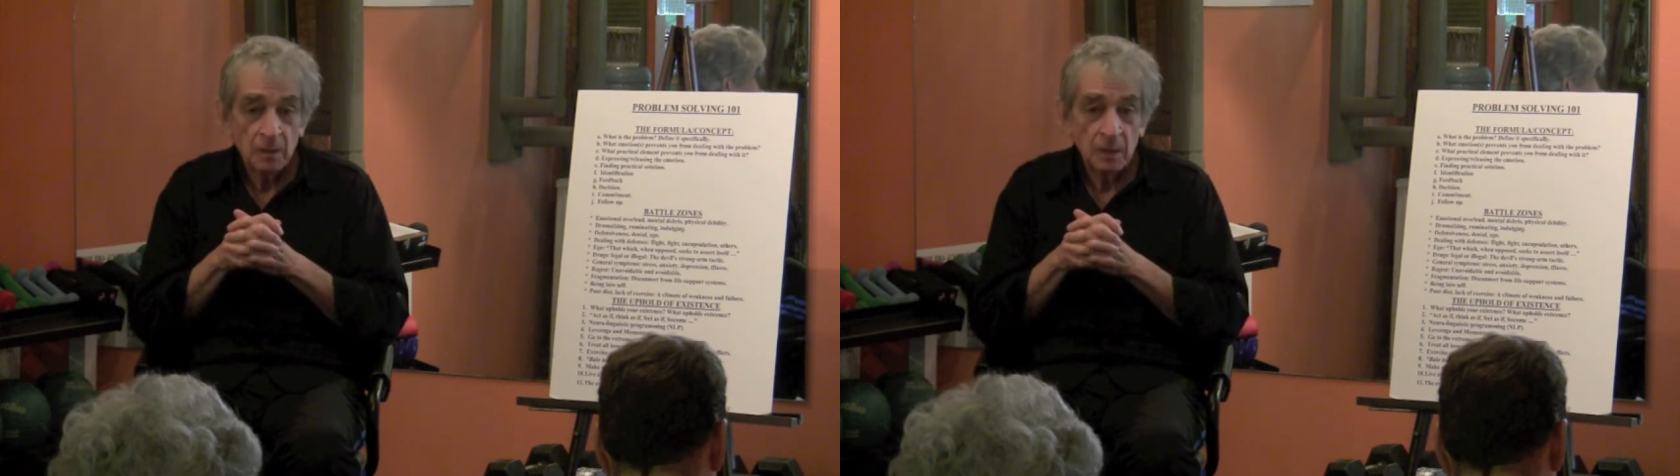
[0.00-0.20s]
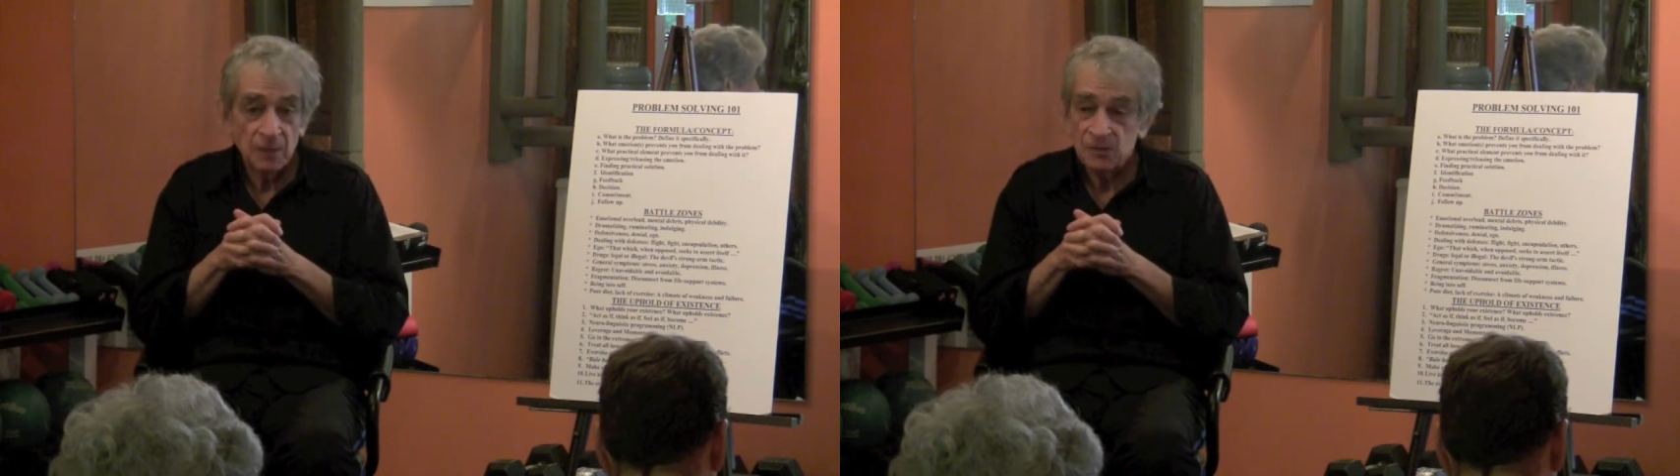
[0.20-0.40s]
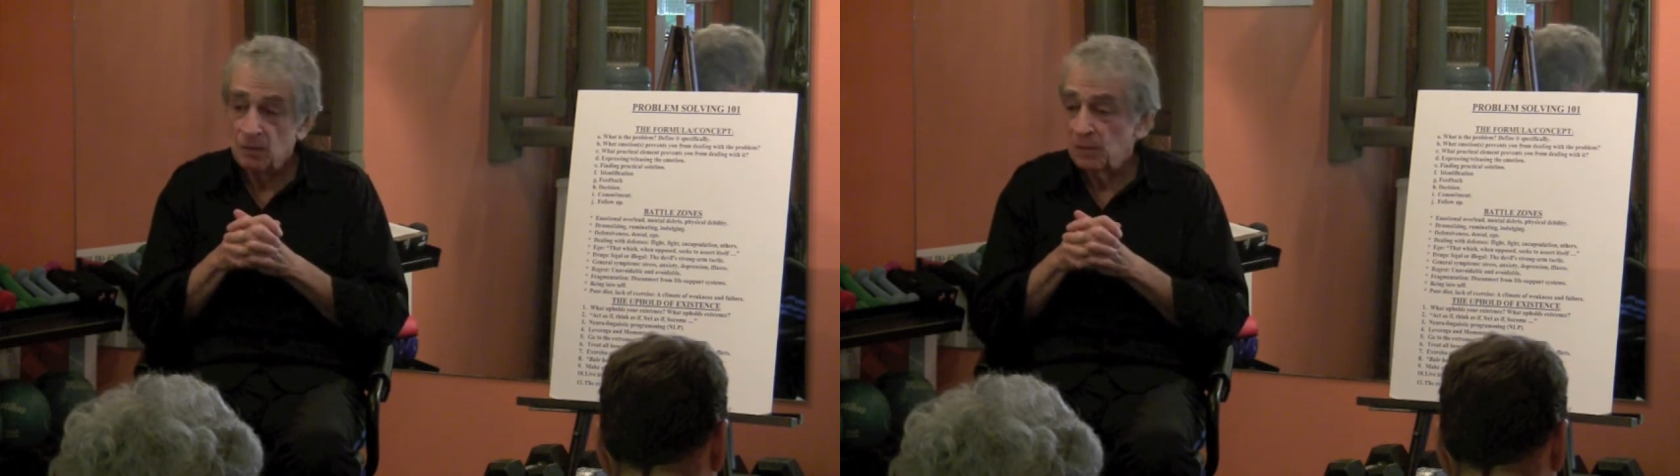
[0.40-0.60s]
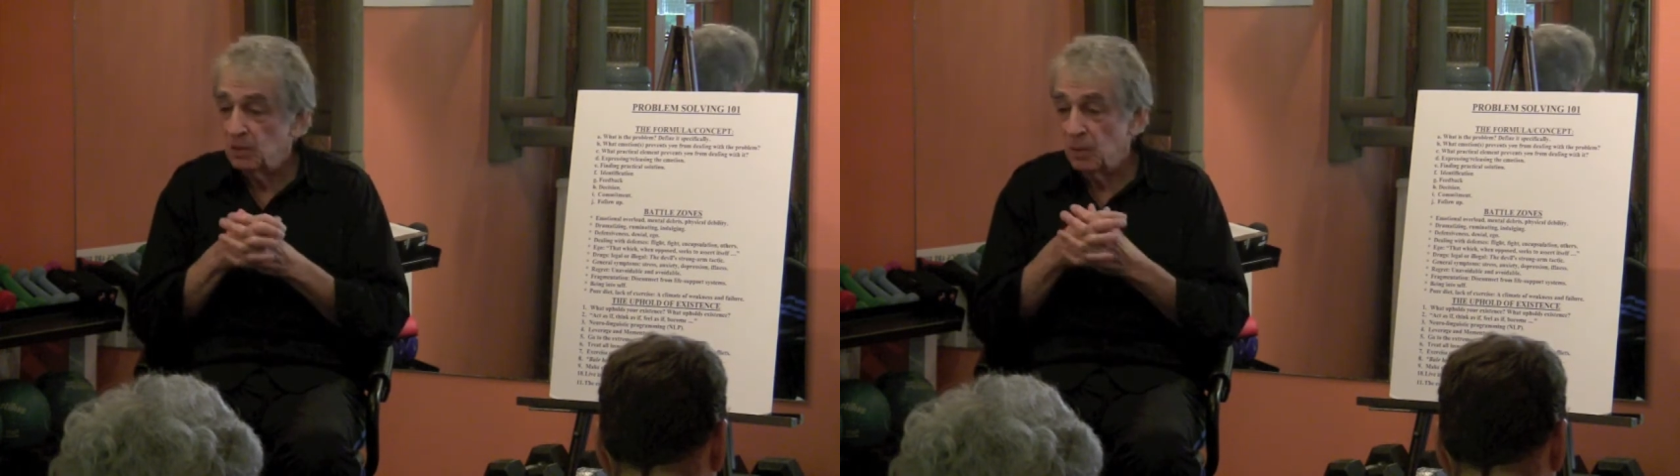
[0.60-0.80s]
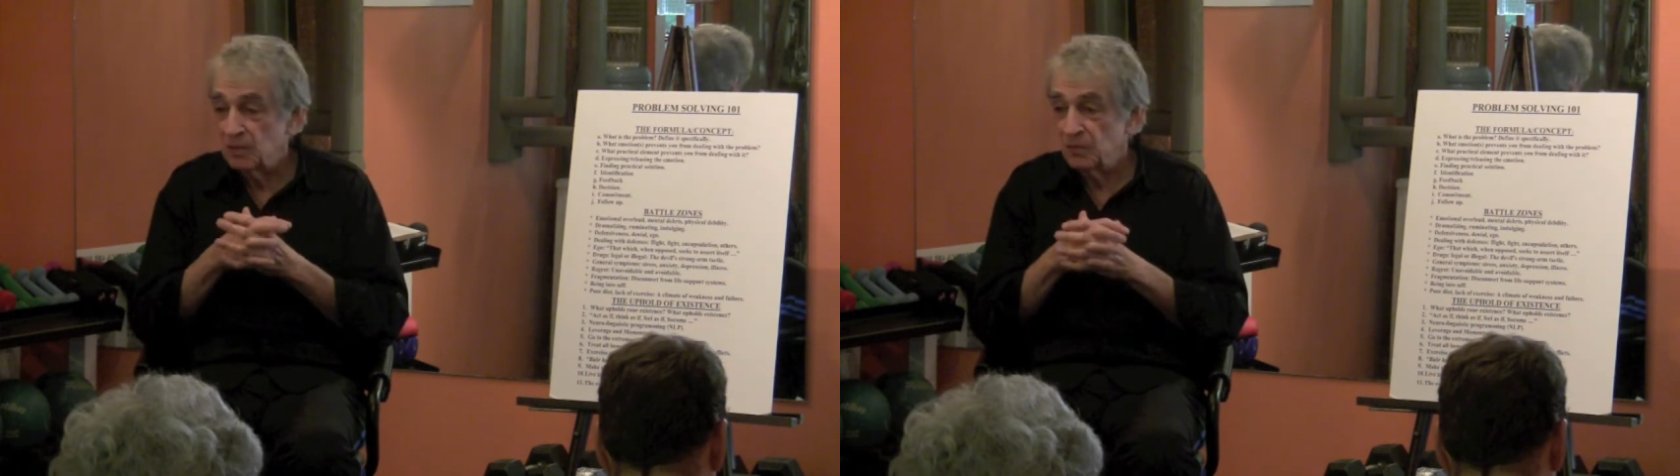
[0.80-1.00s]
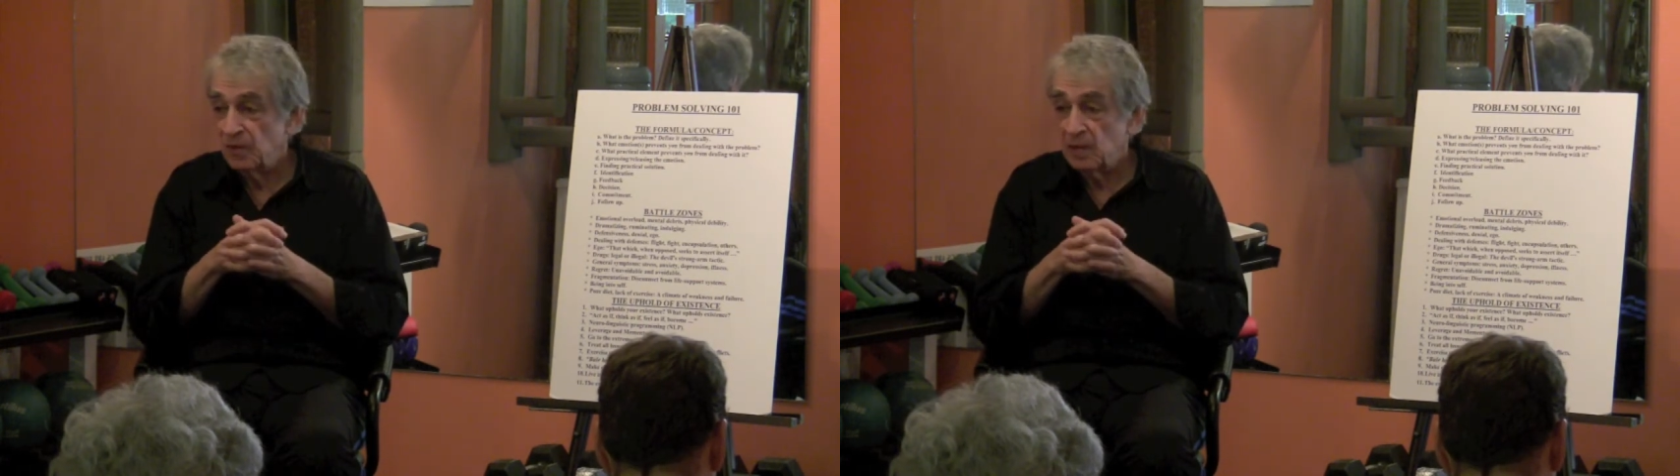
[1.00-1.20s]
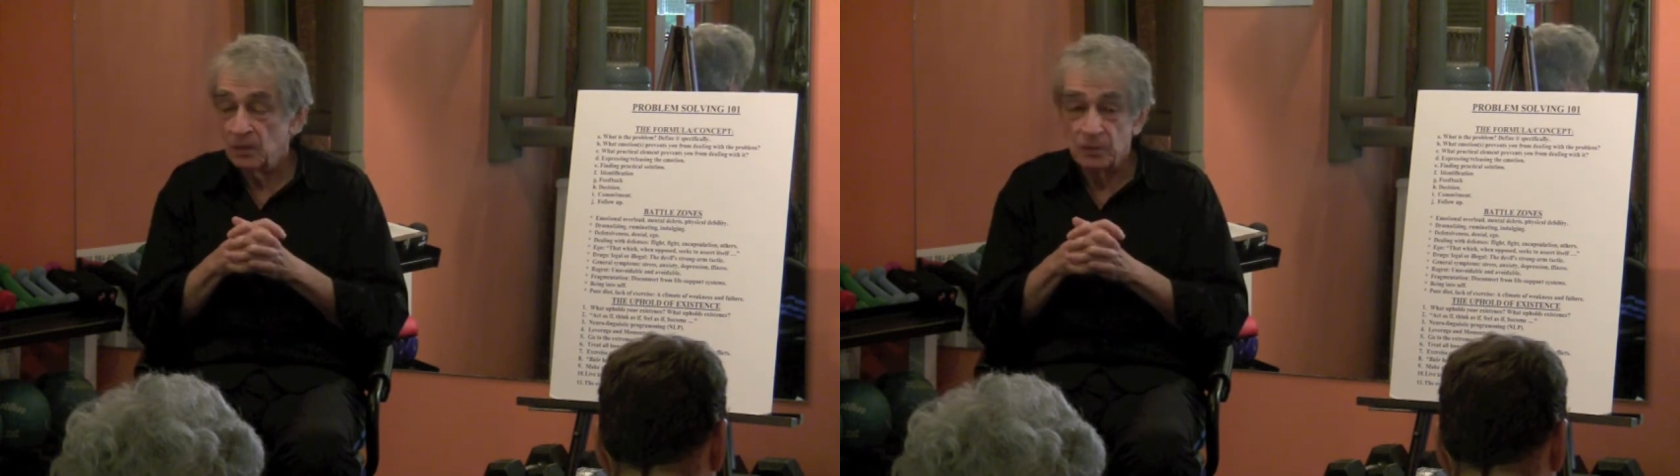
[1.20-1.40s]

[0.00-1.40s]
Not someone who has failed